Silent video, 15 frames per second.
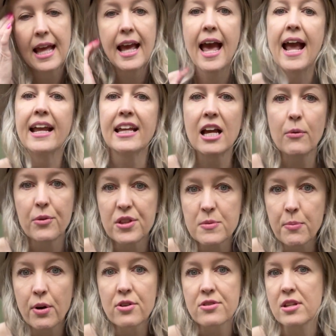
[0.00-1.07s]
Hanging out with this
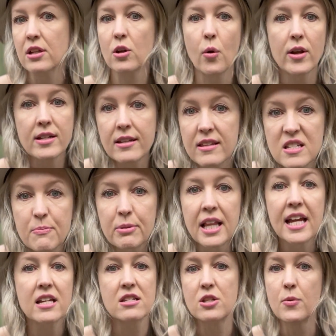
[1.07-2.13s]
person, going to this
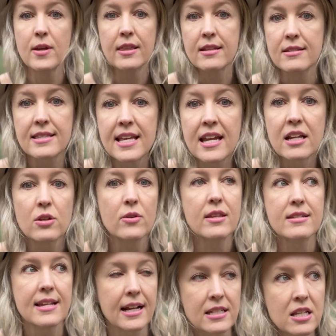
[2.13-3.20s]
place, doing this thing, doing
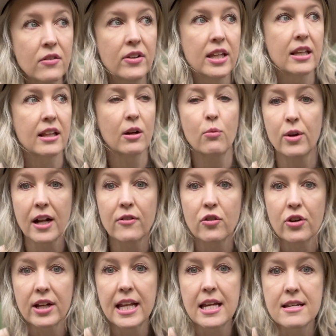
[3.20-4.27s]
this activity, like
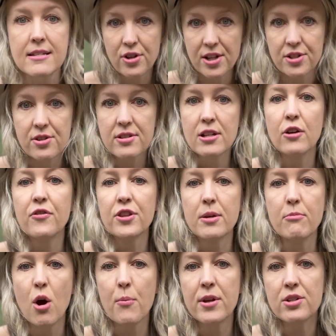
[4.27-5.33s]
whatever it is. Trust yourself in the
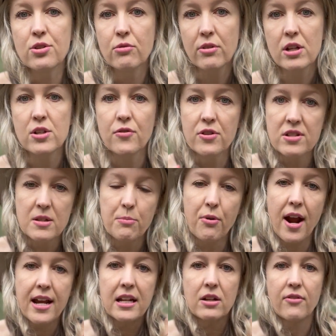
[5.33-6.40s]
moment to reach for
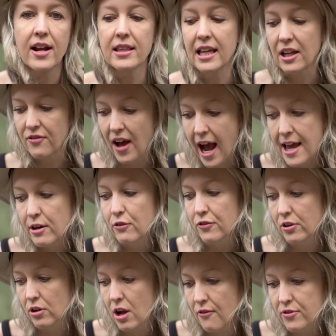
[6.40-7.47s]
sobriety, right? Like, if I don't
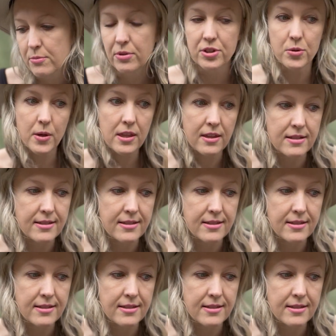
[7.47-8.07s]
feel comfortable doing this